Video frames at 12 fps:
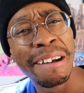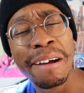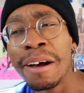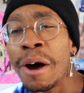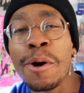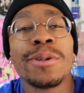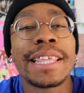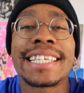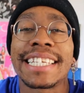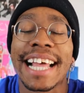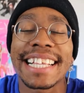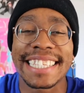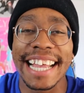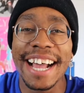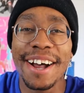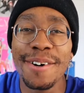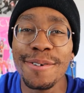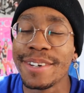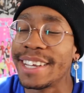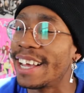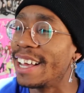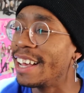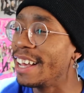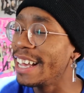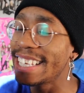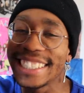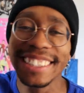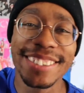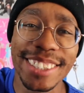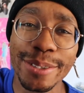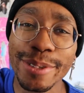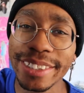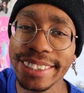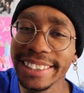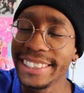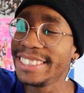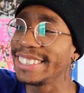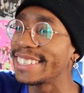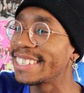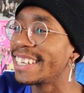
Who thinks of that sound? It sounds so good.